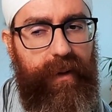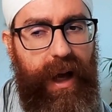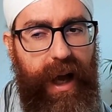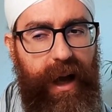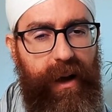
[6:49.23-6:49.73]

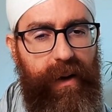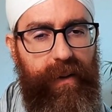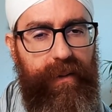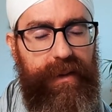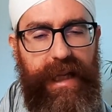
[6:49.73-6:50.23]

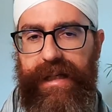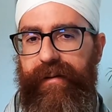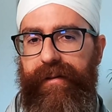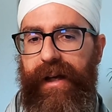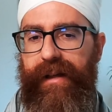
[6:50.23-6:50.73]
how that
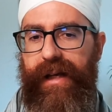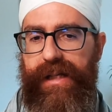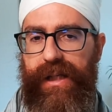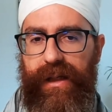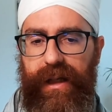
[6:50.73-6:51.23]
affects
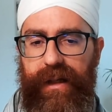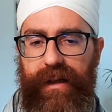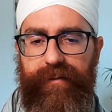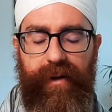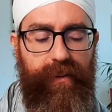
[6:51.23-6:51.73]
us in
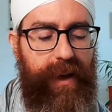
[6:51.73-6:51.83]
different